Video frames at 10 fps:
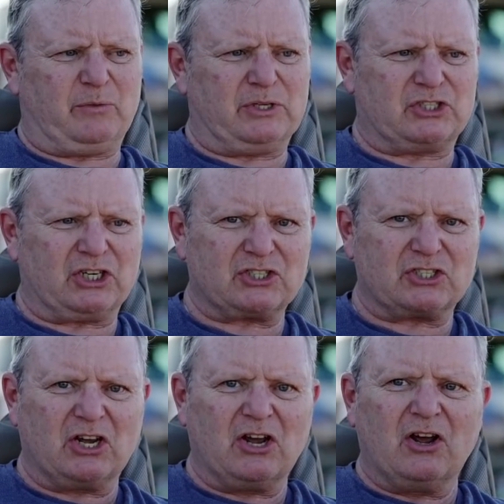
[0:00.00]
They were
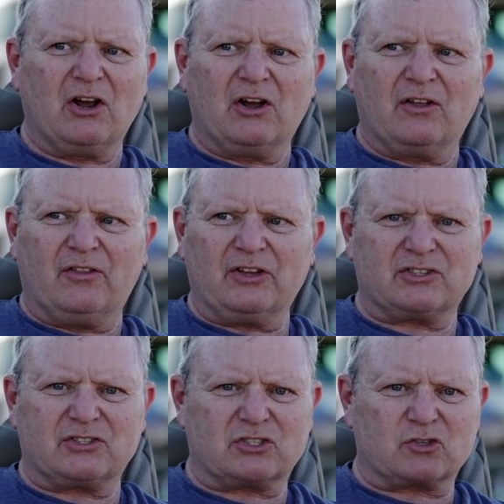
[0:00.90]
just
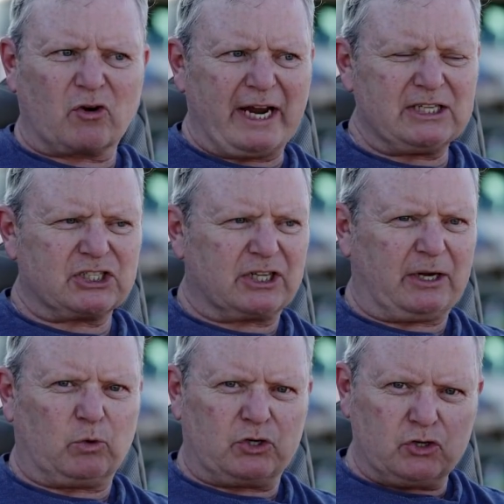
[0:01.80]
this strange,
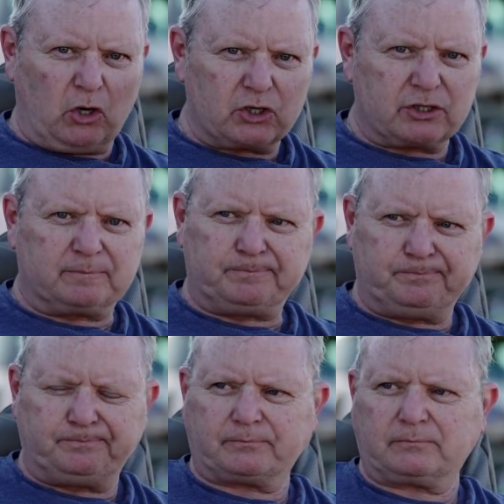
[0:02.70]
they would not
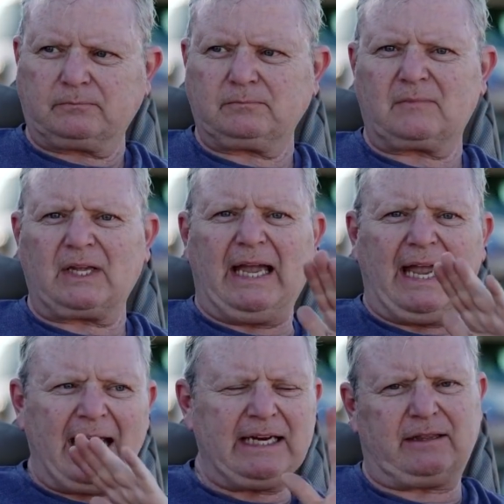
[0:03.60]

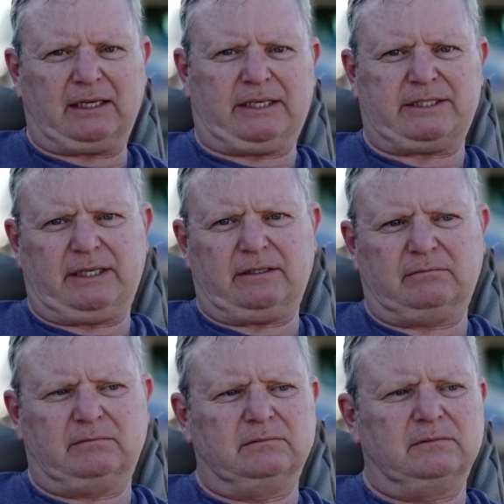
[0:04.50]
anything I said,
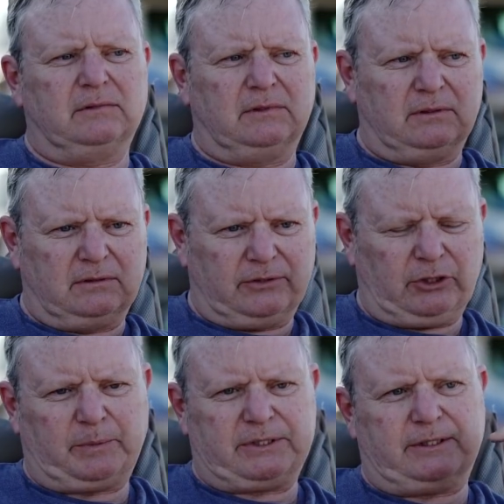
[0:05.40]

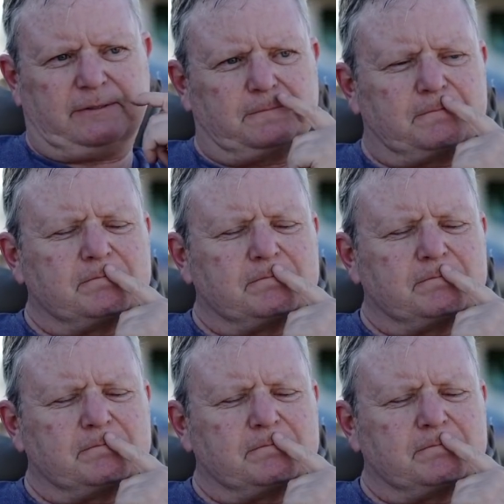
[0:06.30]
the opposite.